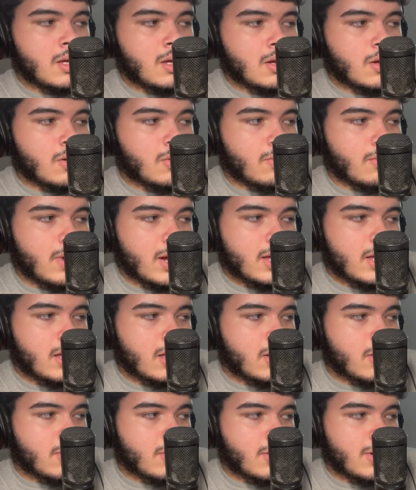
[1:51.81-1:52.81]
Right
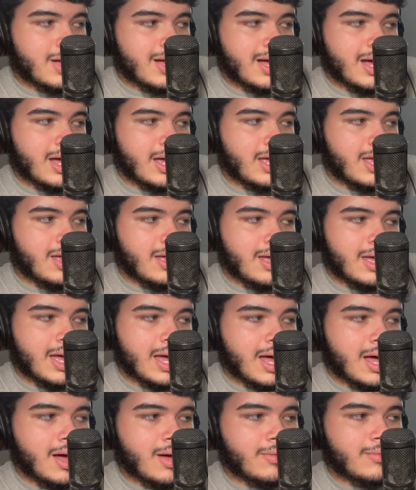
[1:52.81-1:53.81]
here, I
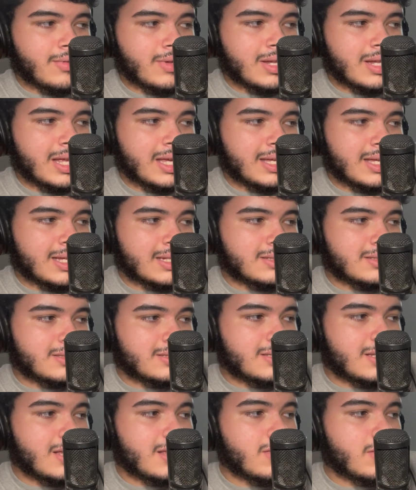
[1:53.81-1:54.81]
have like a
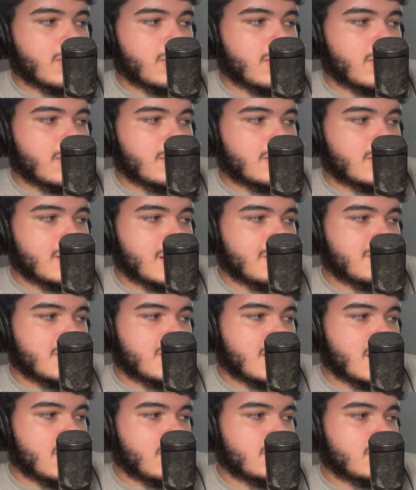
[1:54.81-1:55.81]
synth type
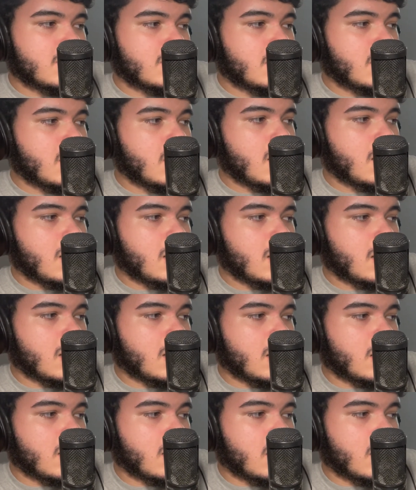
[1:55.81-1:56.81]
sound.
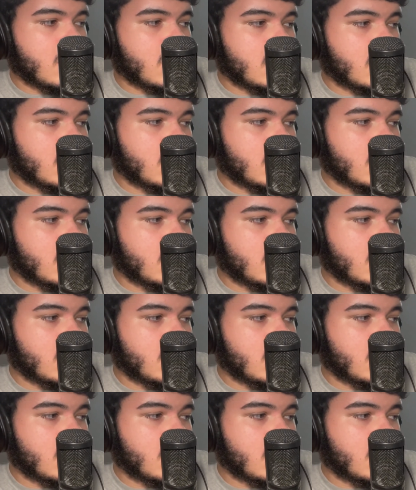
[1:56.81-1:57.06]
Uh,